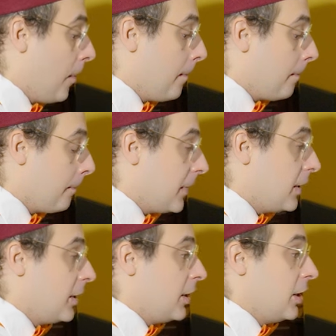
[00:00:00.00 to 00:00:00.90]
mi,
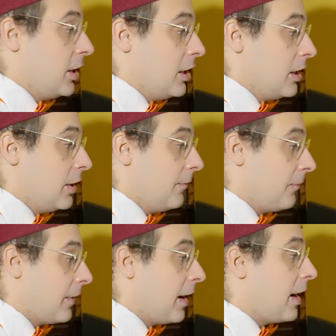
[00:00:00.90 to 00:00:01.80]

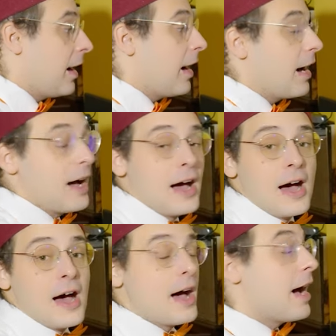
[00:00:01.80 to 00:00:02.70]

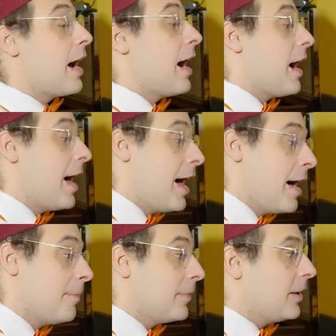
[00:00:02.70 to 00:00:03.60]

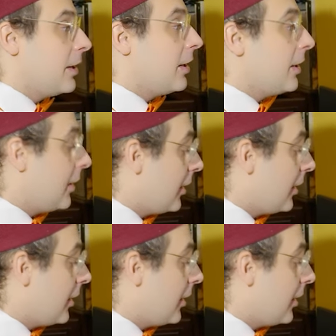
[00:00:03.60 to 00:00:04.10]
fa, mi,